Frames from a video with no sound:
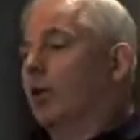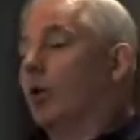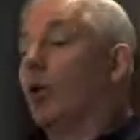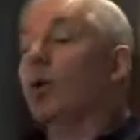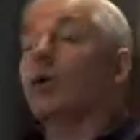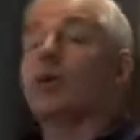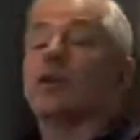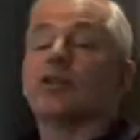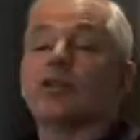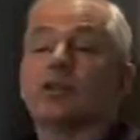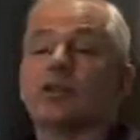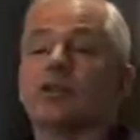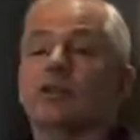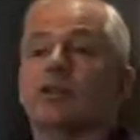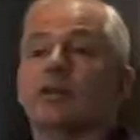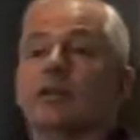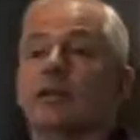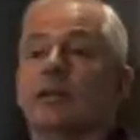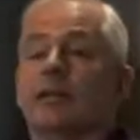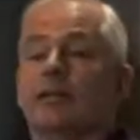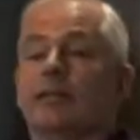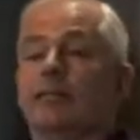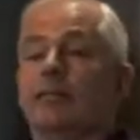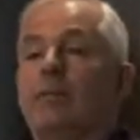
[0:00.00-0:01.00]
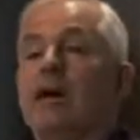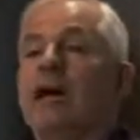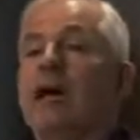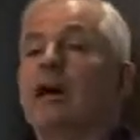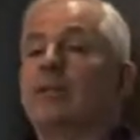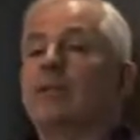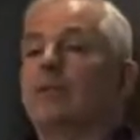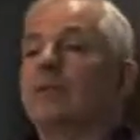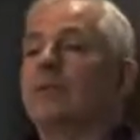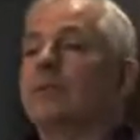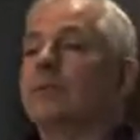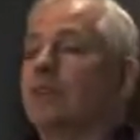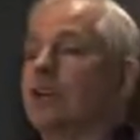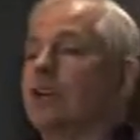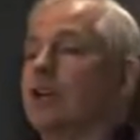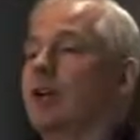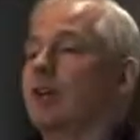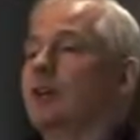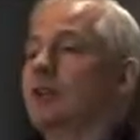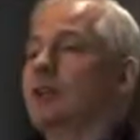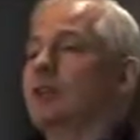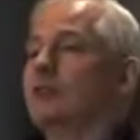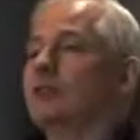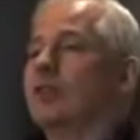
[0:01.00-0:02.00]
August through March is the best
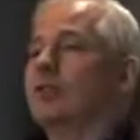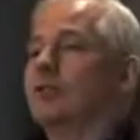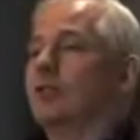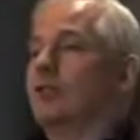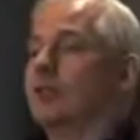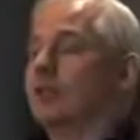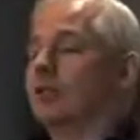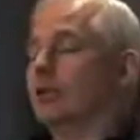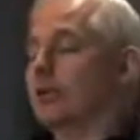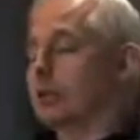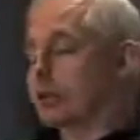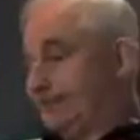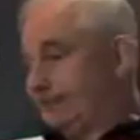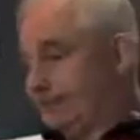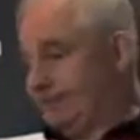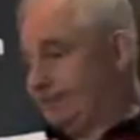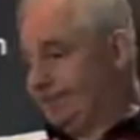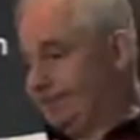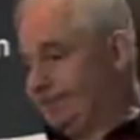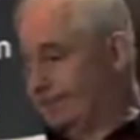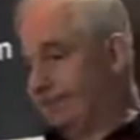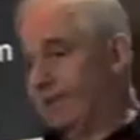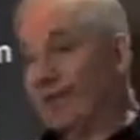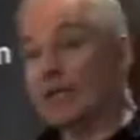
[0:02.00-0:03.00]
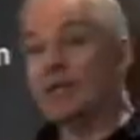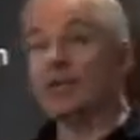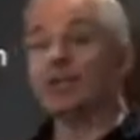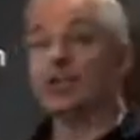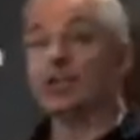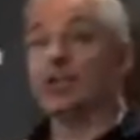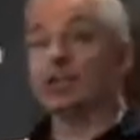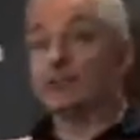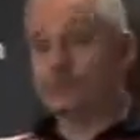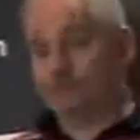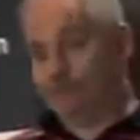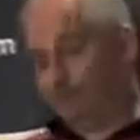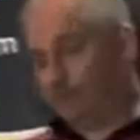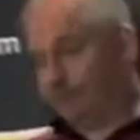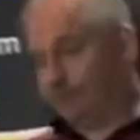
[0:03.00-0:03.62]
time to be invested in gold each year.